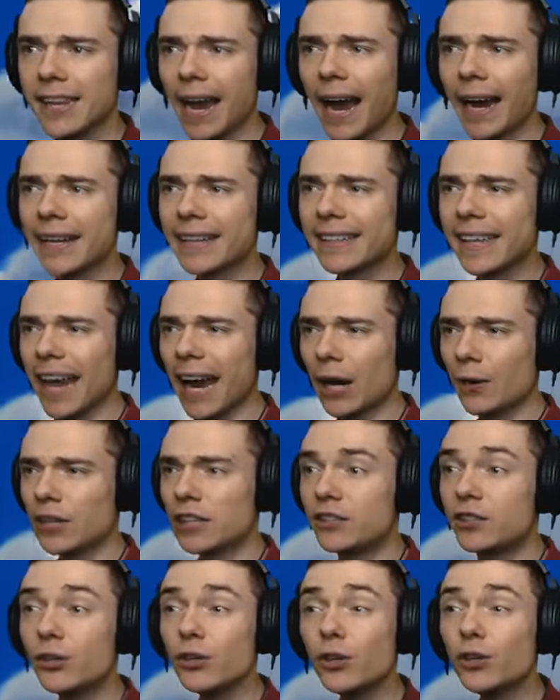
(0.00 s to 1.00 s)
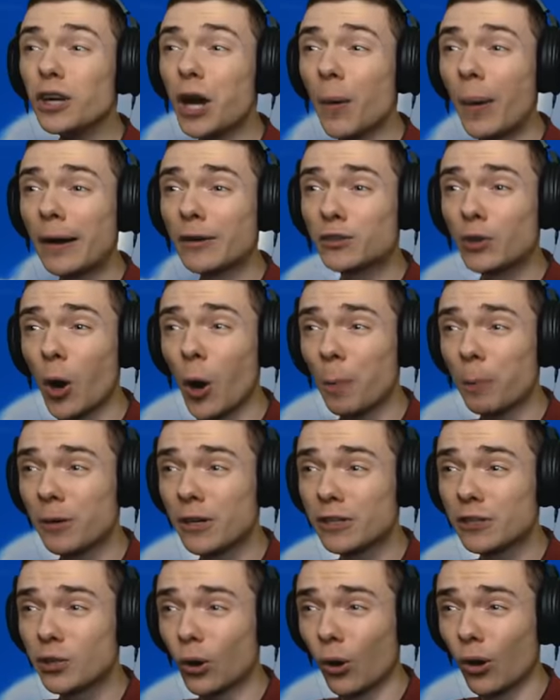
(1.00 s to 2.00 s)
Giant Gary, do you know how to open
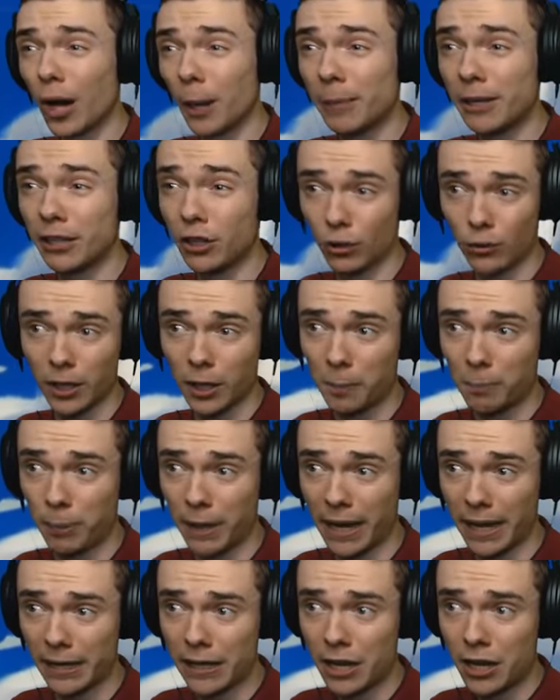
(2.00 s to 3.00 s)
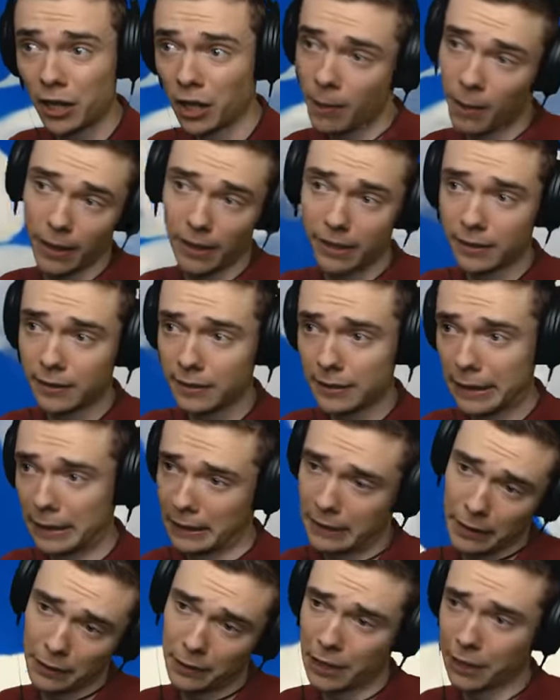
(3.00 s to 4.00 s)
the door? I mean, you're really big. Come on,
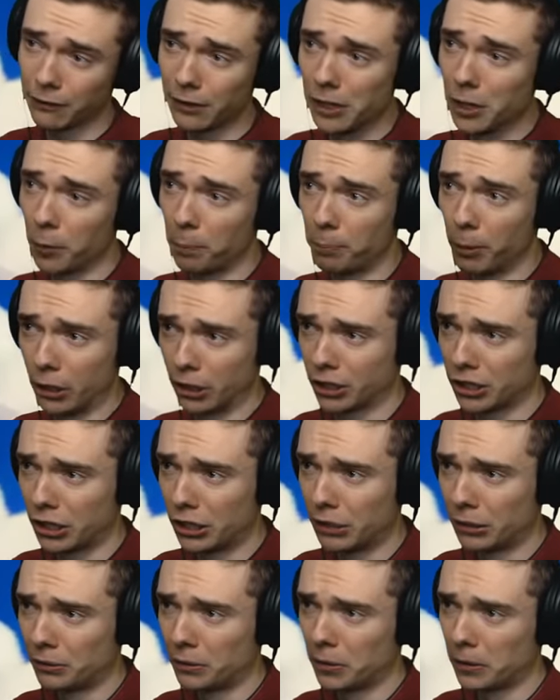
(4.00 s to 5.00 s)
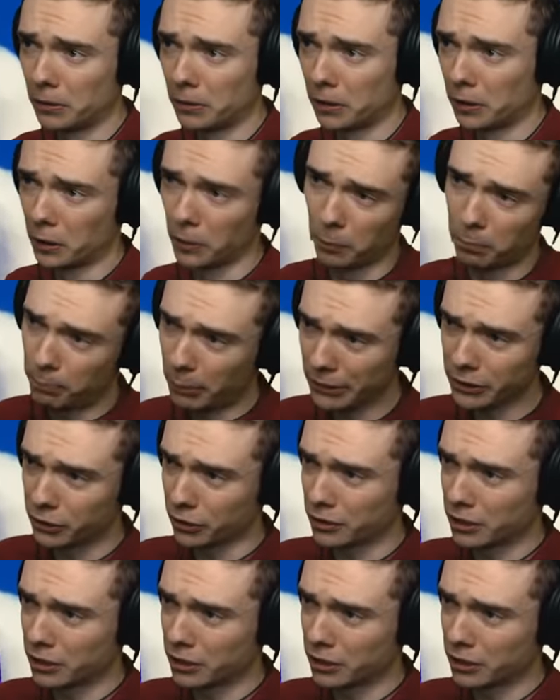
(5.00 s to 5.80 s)
give, give, give it a little push. A little, little punch or